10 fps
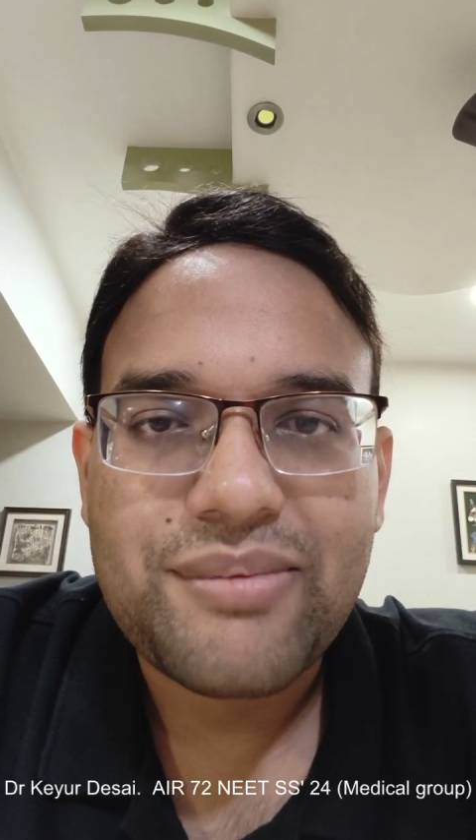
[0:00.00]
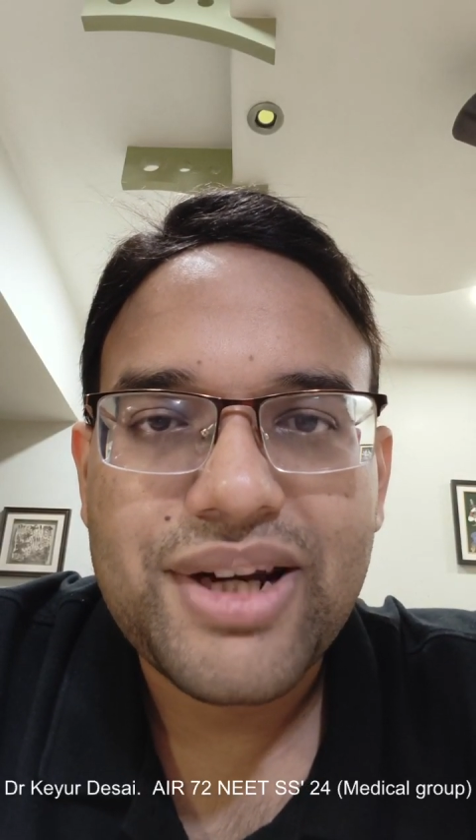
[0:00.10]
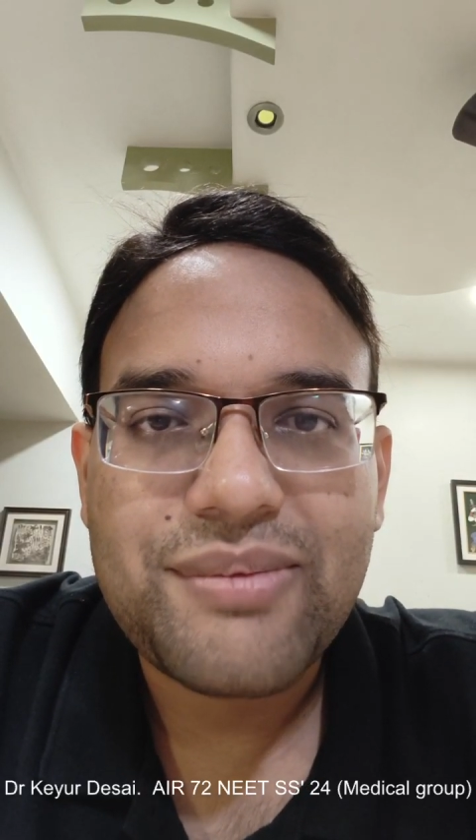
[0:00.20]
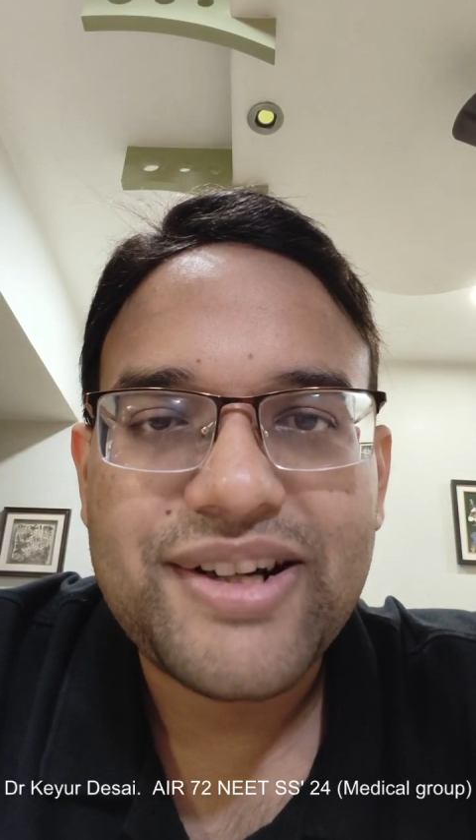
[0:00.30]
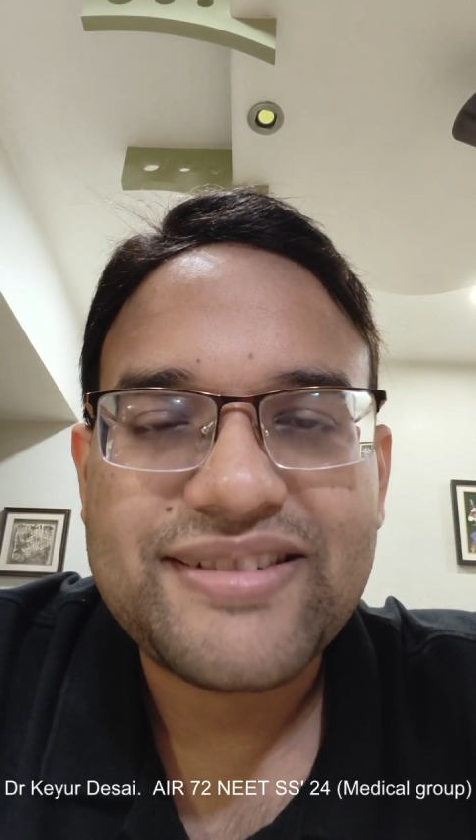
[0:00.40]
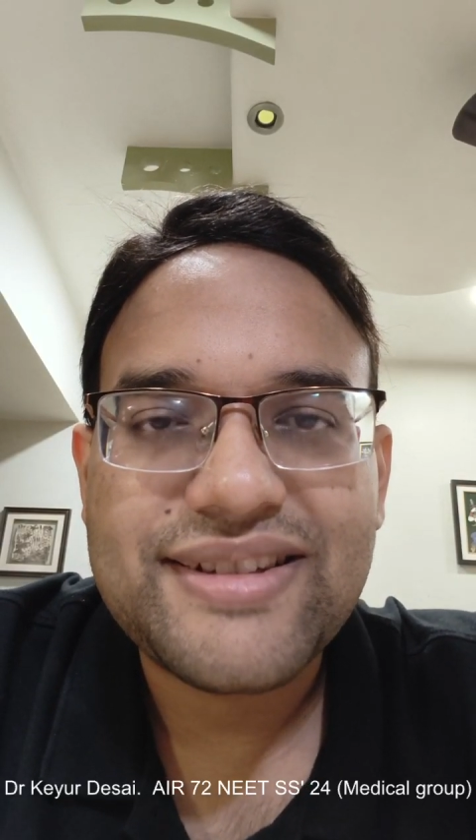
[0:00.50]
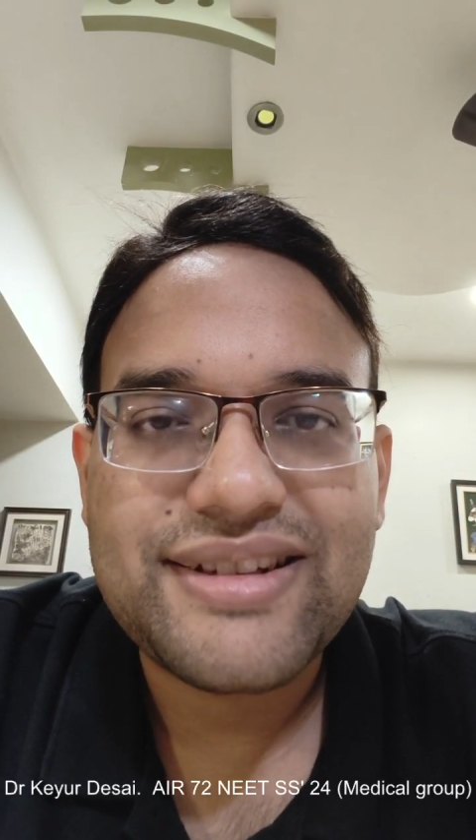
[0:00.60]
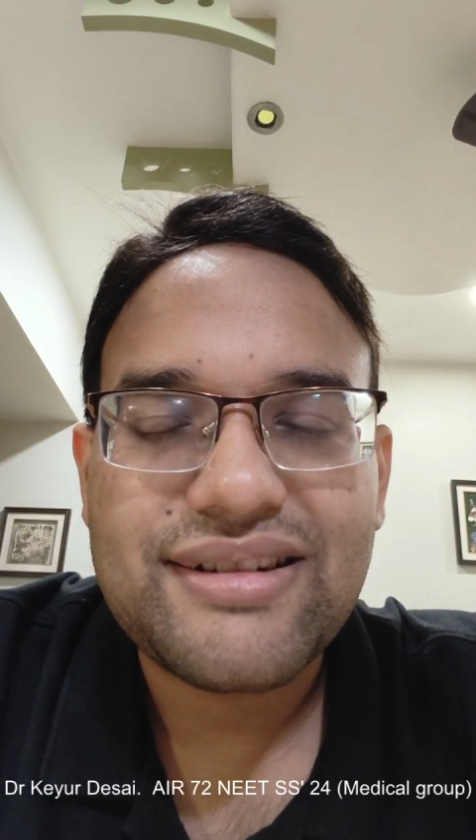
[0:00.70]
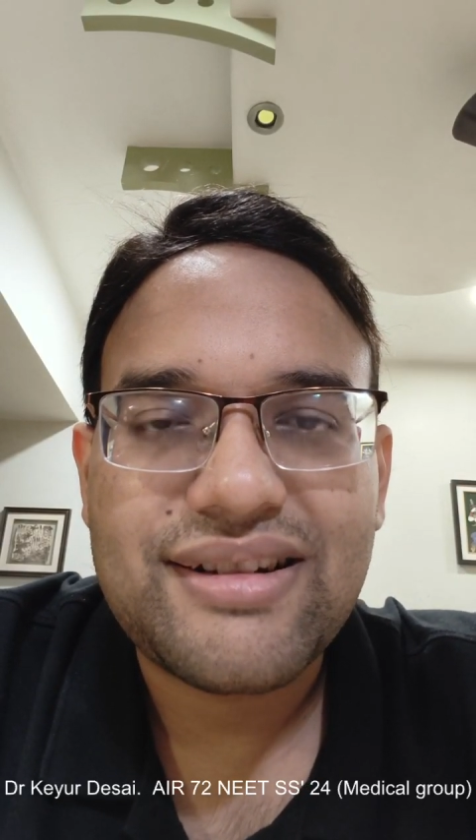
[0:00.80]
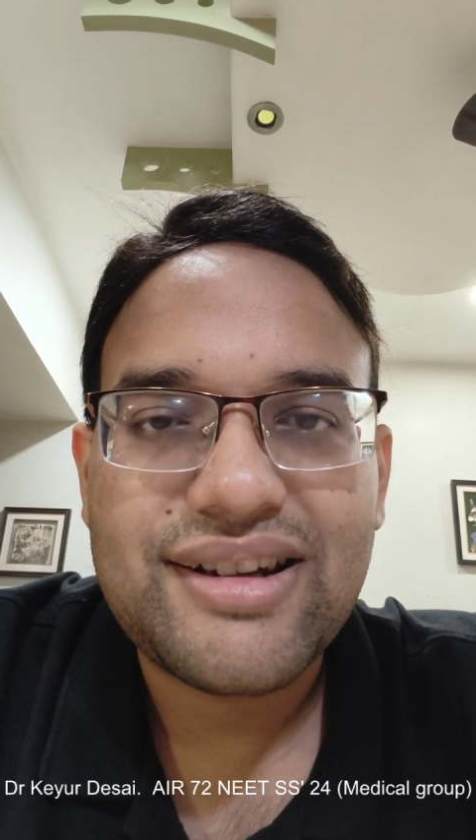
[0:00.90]
MD
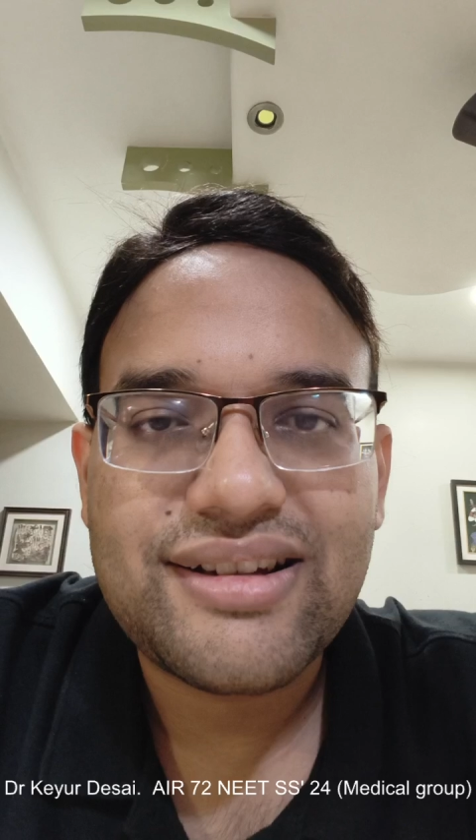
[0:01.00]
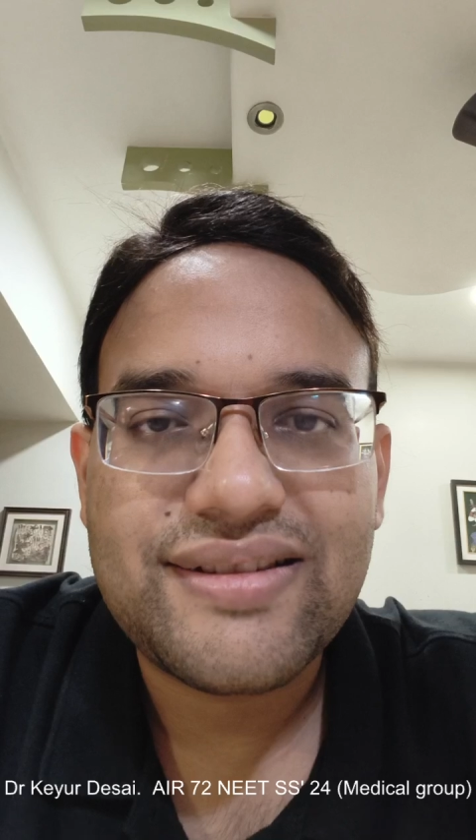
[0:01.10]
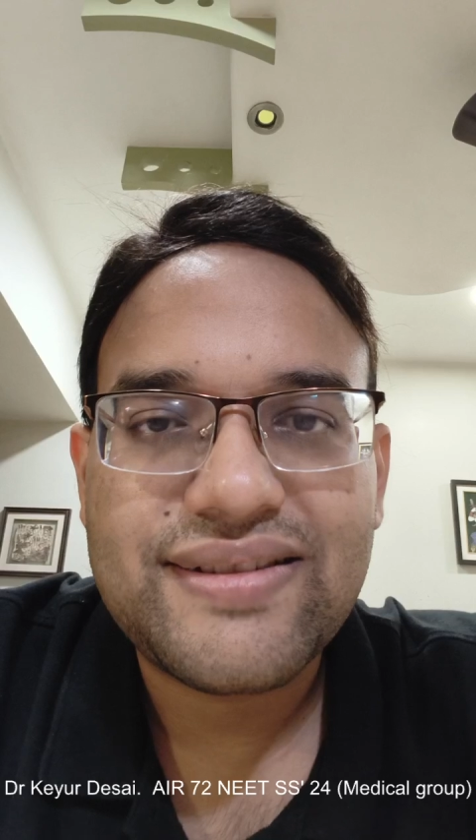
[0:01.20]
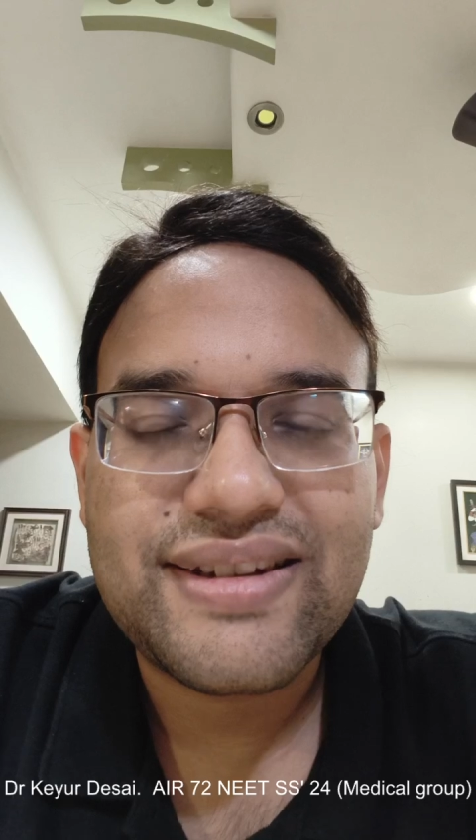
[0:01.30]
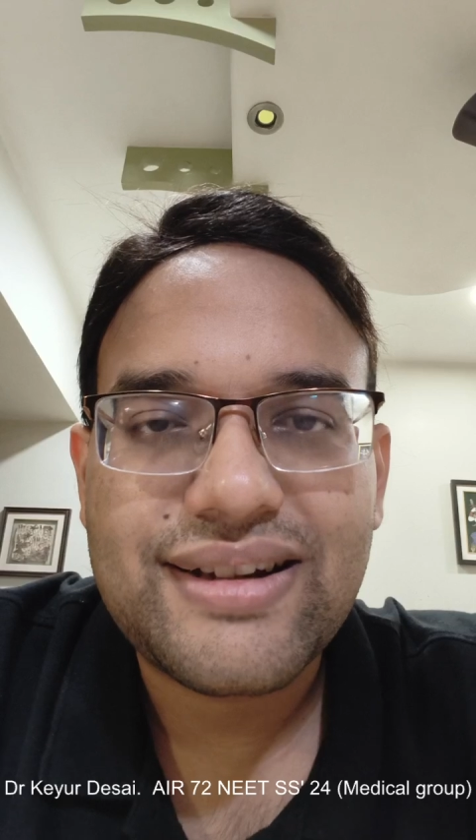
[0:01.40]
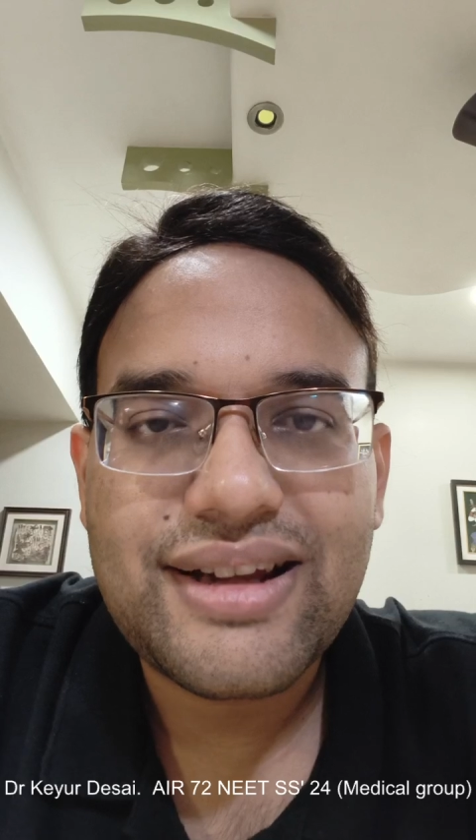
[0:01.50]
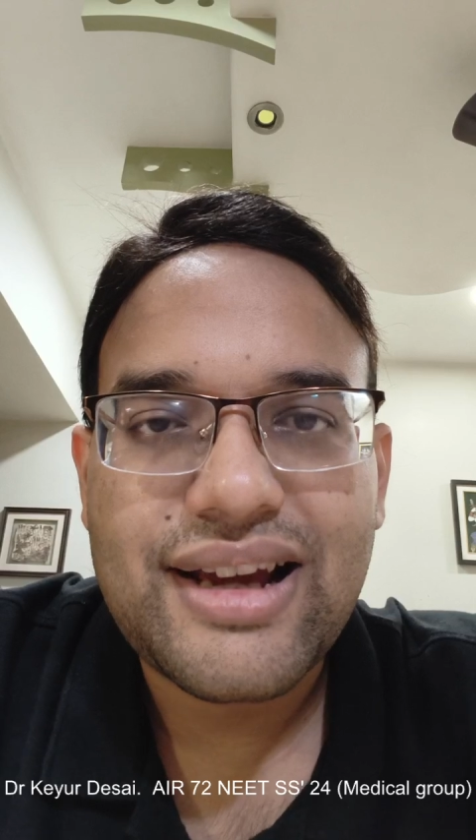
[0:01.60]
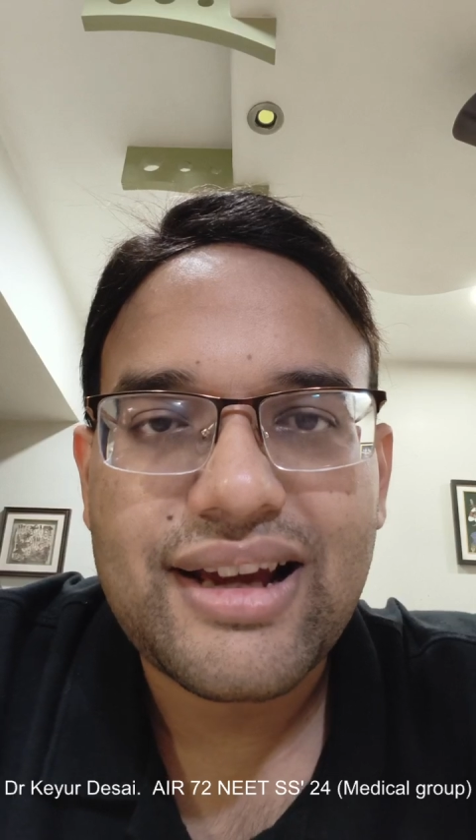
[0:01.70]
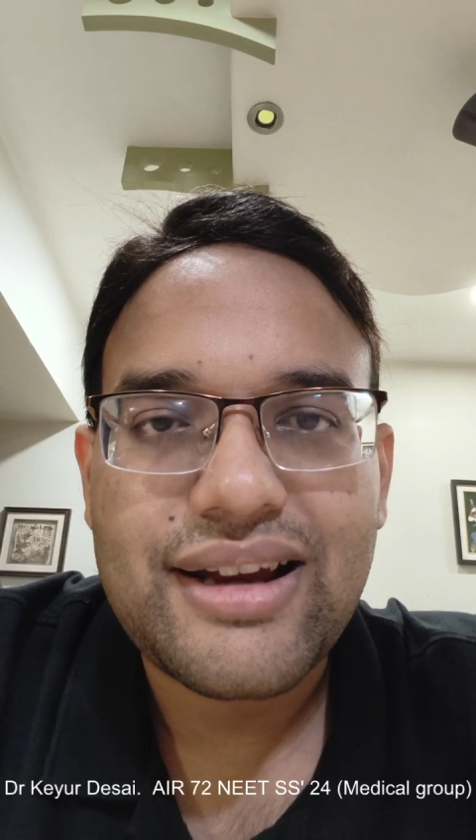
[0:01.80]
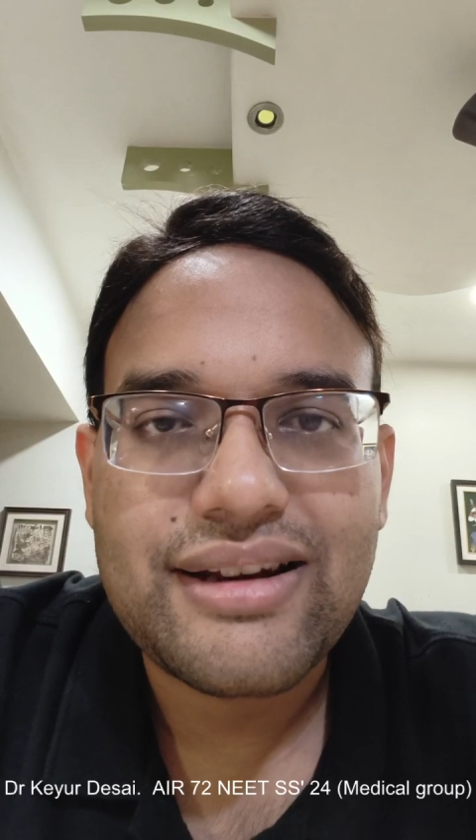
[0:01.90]
medicine earlier this year
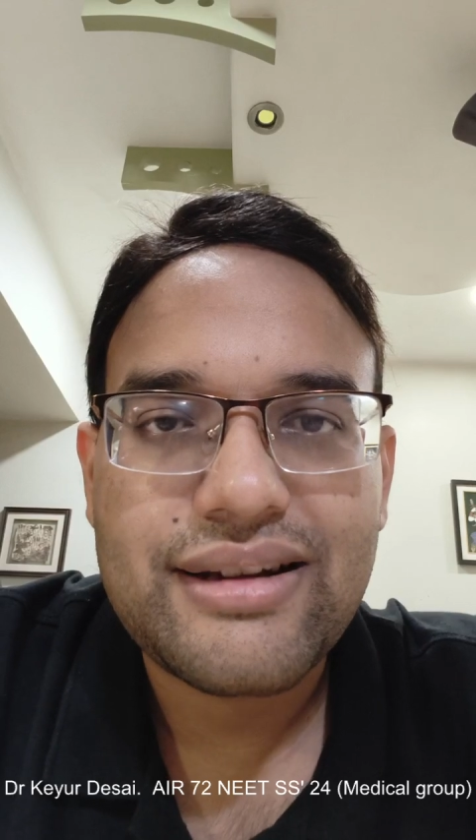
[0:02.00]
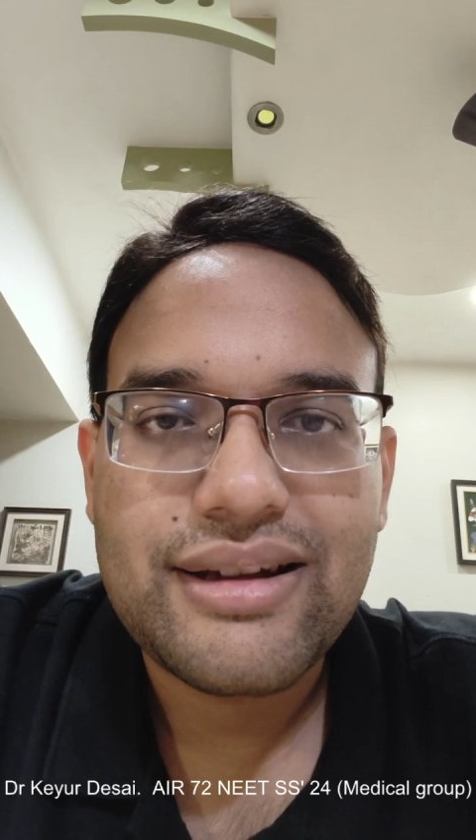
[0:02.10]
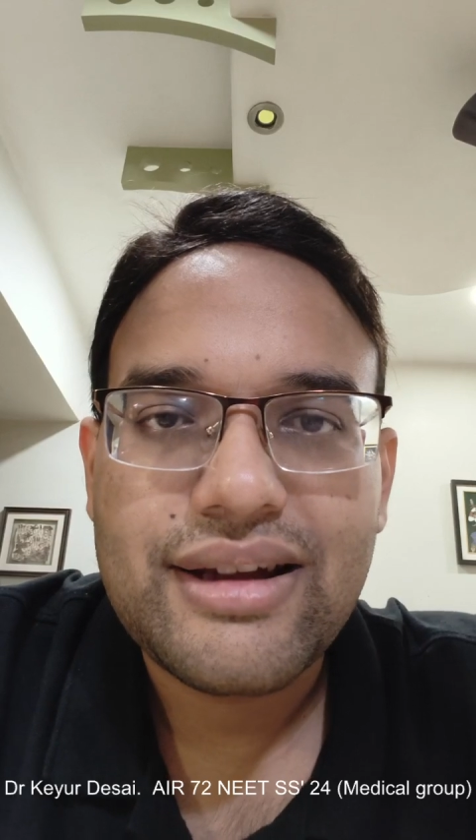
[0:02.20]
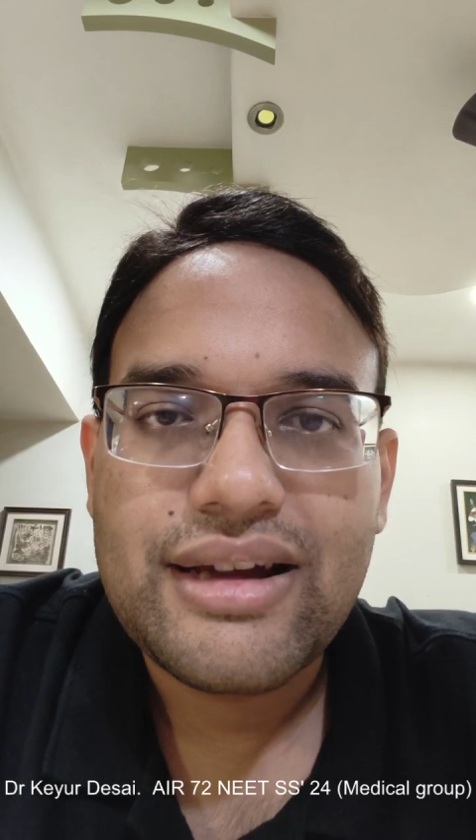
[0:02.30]
and